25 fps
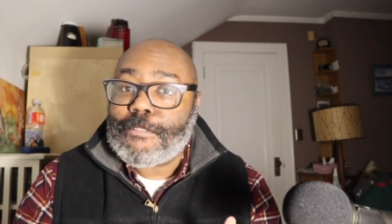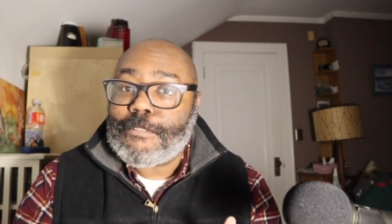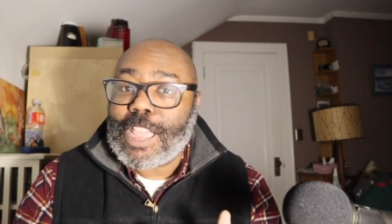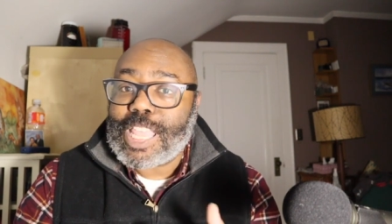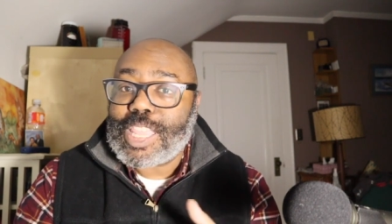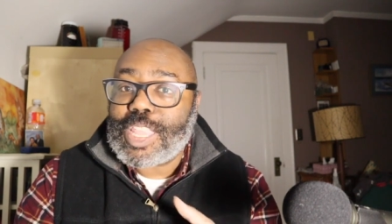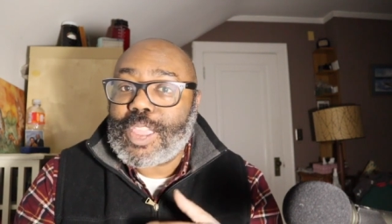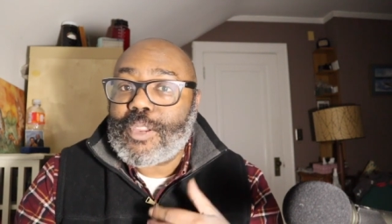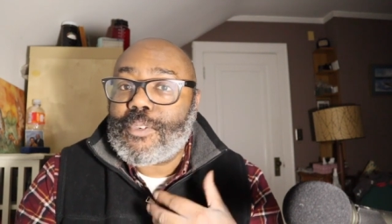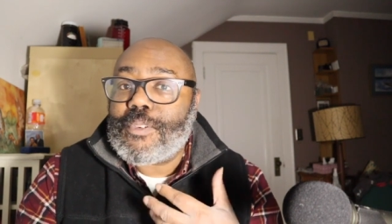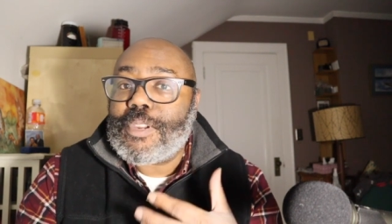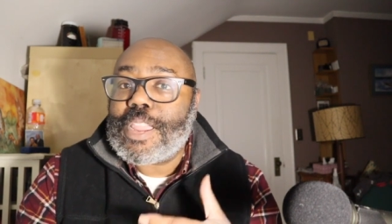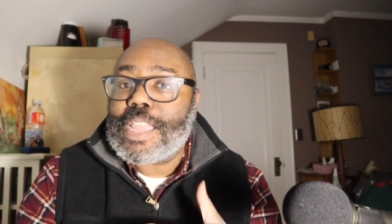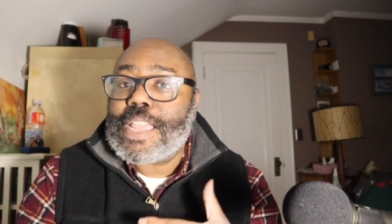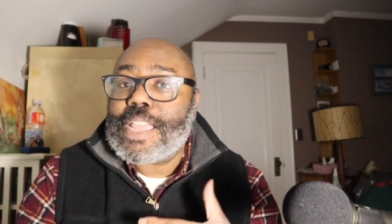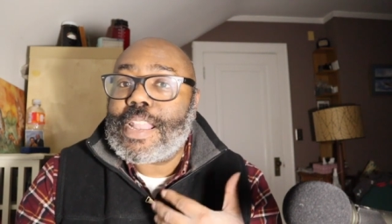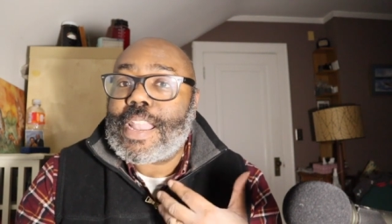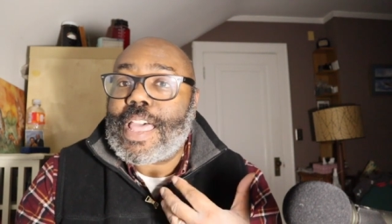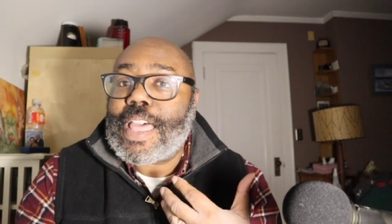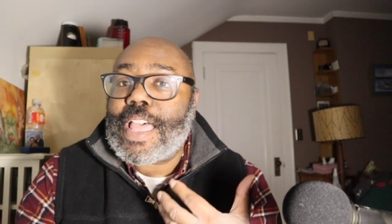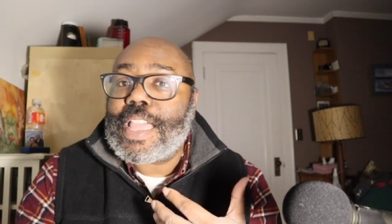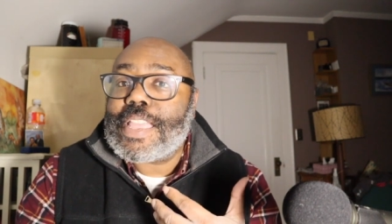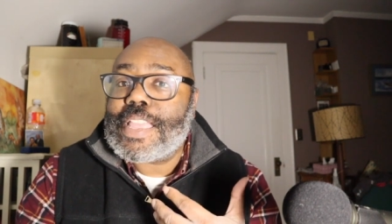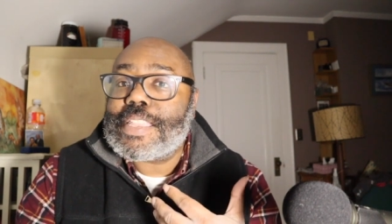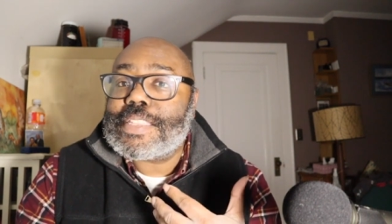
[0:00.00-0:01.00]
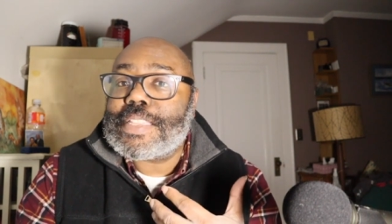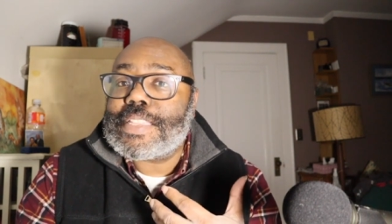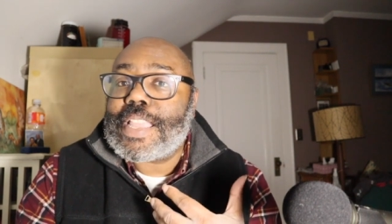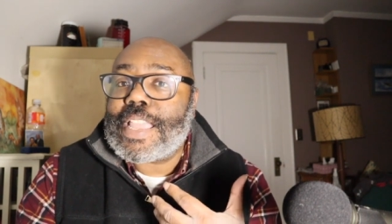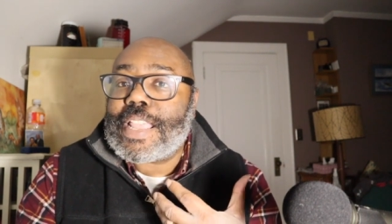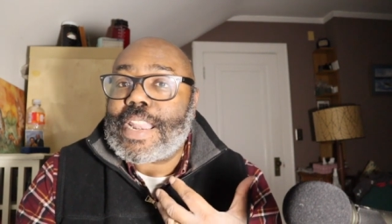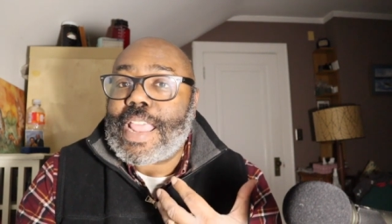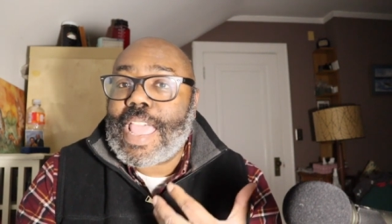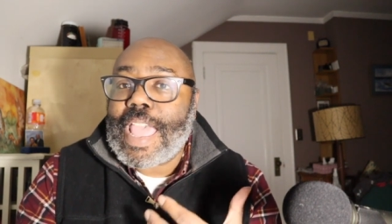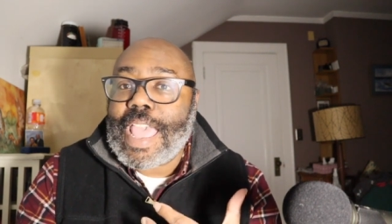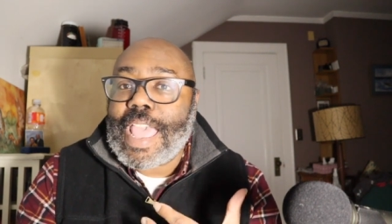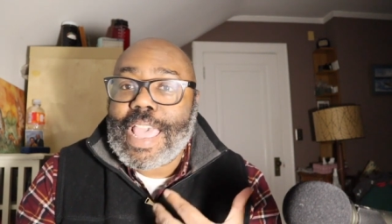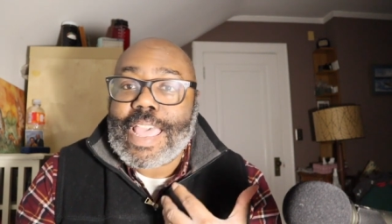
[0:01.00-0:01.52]
and they realized
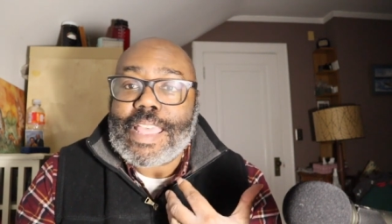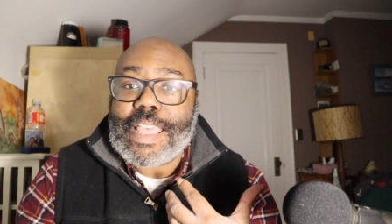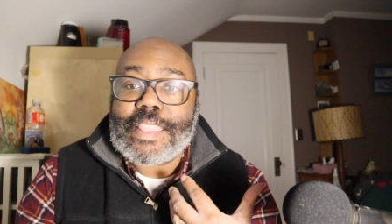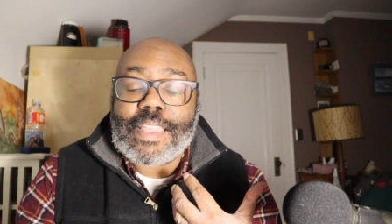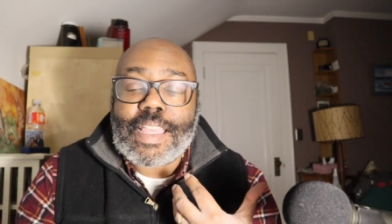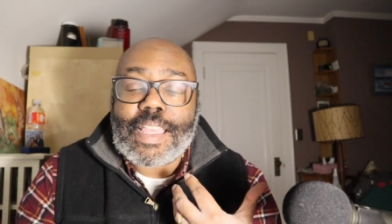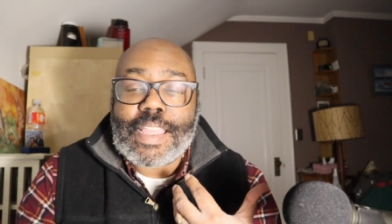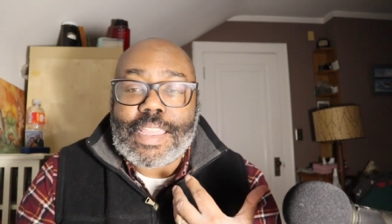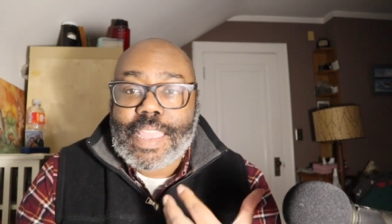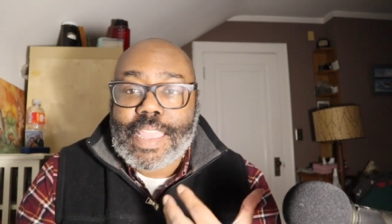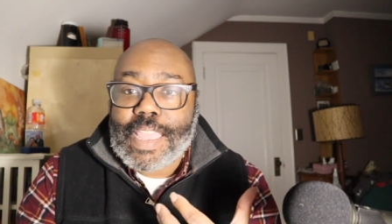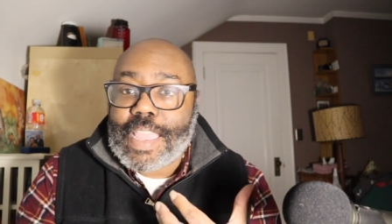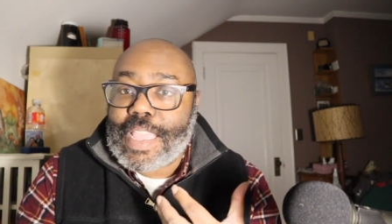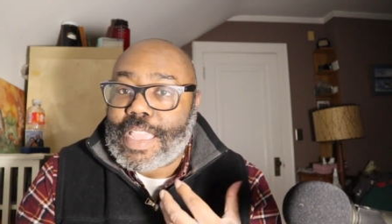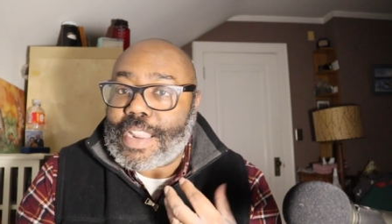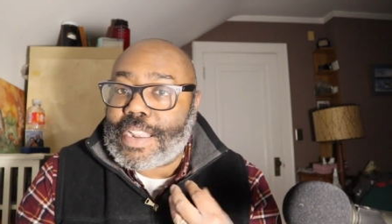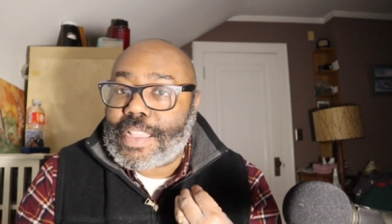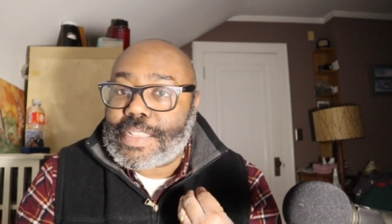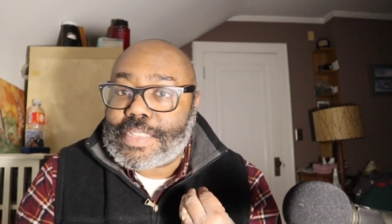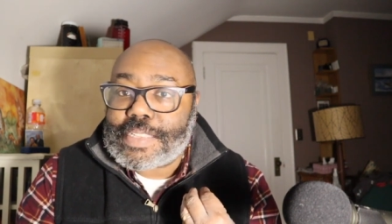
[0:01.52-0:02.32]
and had, again,